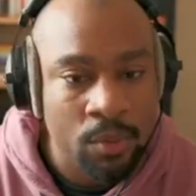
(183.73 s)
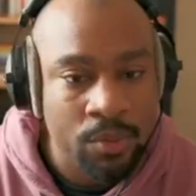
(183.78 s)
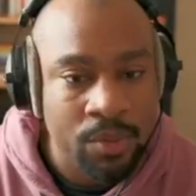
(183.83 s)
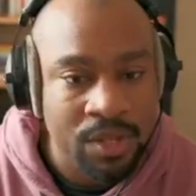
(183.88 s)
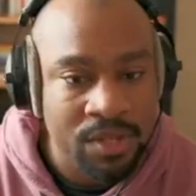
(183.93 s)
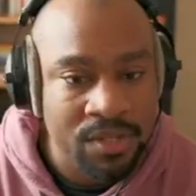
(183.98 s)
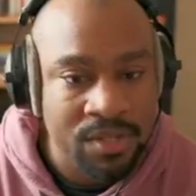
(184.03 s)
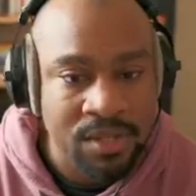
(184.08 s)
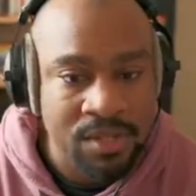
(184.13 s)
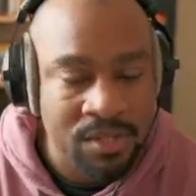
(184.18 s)

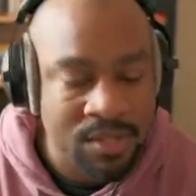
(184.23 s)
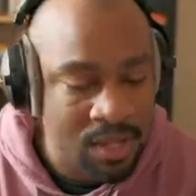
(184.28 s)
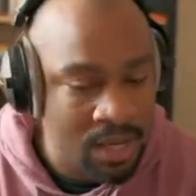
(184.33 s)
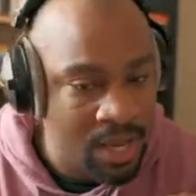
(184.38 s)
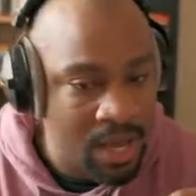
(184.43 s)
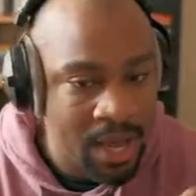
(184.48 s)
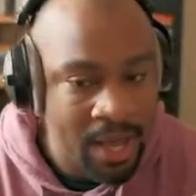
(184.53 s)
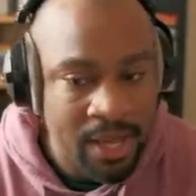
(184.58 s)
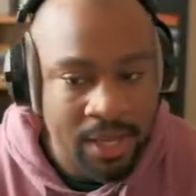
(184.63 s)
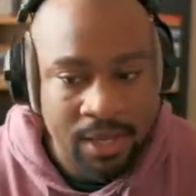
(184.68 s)
this is
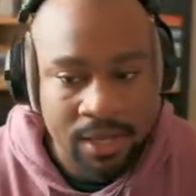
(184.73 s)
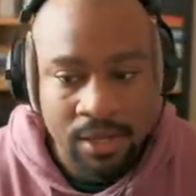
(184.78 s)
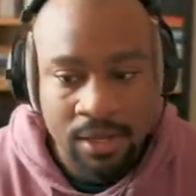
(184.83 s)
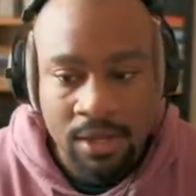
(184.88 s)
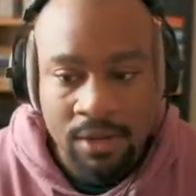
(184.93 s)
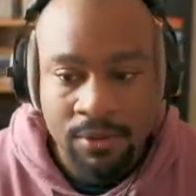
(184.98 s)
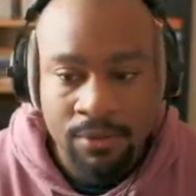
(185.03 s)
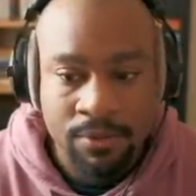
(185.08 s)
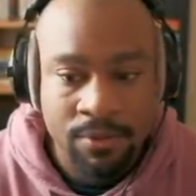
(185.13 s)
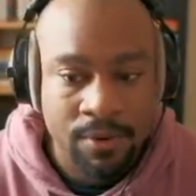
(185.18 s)
like,
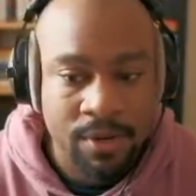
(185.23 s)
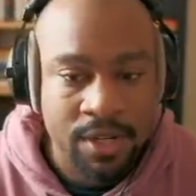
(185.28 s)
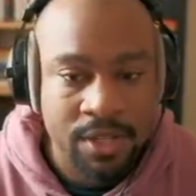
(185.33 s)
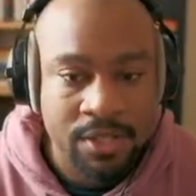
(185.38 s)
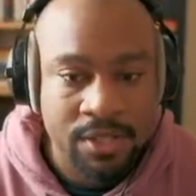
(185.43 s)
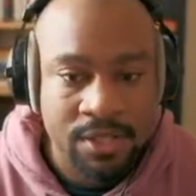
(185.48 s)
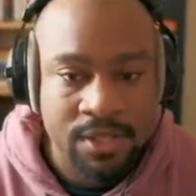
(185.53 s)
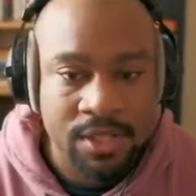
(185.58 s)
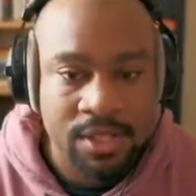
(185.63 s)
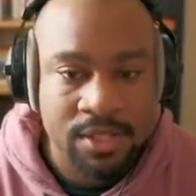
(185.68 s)
for
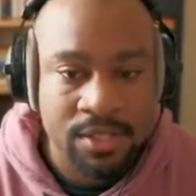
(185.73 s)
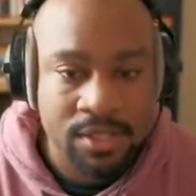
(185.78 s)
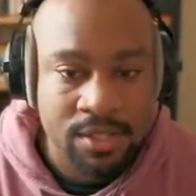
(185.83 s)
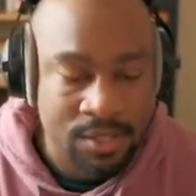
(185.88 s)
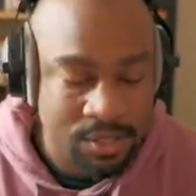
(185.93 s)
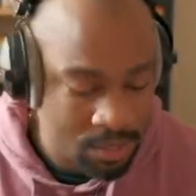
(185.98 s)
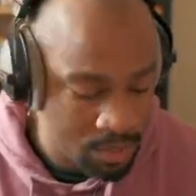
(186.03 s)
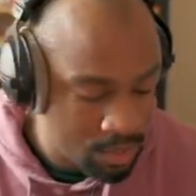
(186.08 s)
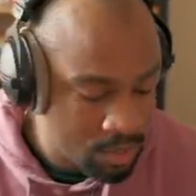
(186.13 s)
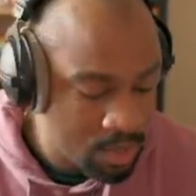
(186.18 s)

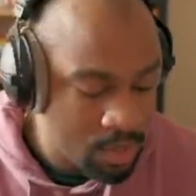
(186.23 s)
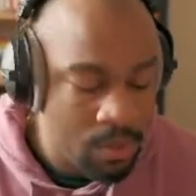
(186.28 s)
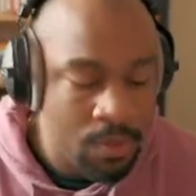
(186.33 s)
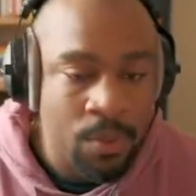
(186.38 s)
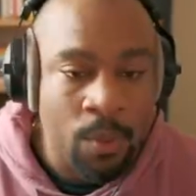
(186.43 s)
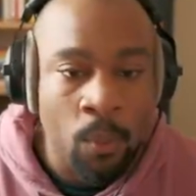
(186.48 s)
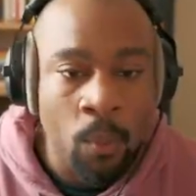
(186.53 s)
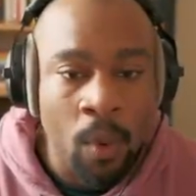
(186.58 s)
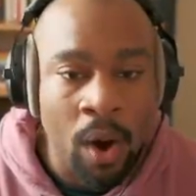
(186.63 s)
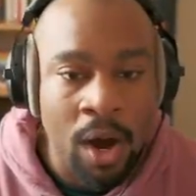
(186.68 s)
instance,
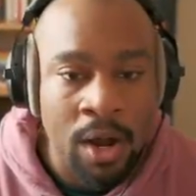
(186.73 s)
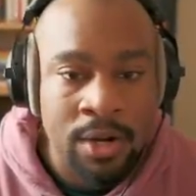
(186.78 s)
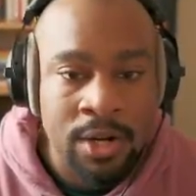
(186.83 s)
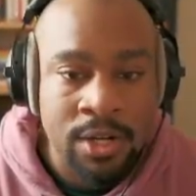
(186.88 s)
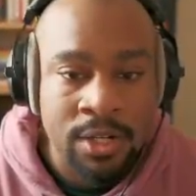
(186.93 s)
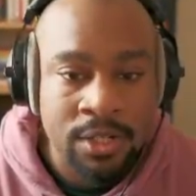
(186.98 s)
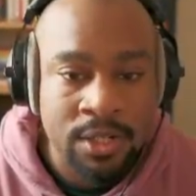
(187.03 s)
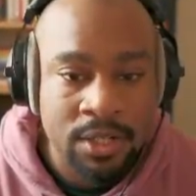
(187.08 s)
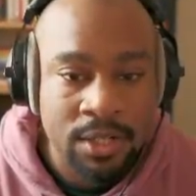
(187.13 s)
the water.